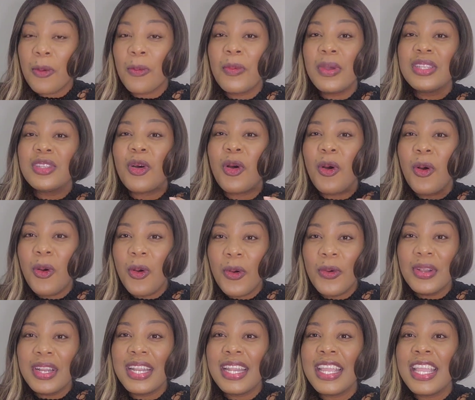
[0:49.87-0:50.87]
with
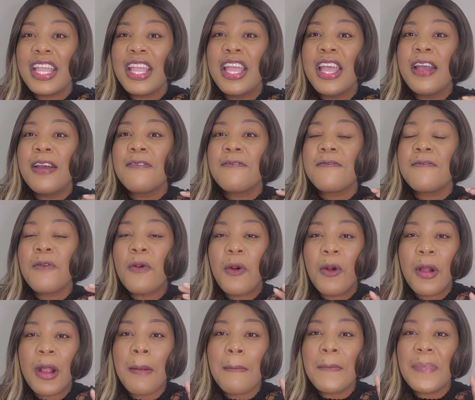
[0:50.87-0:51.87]
only
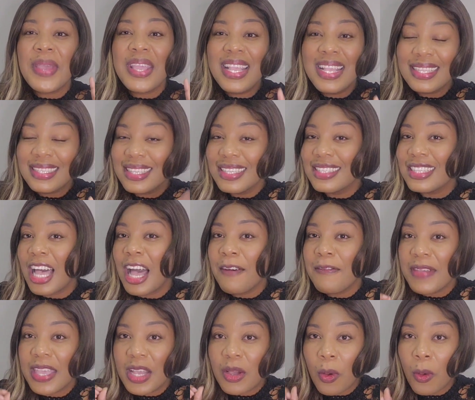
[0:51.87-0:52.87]
4 pieces of
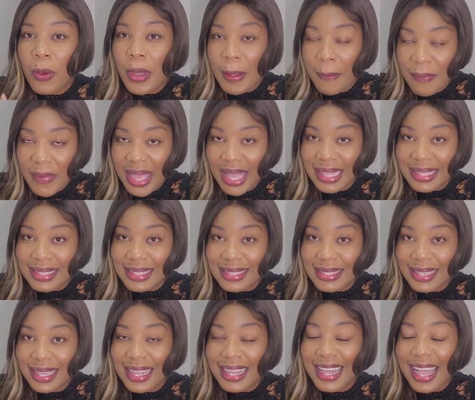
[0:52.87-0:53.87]
equipment.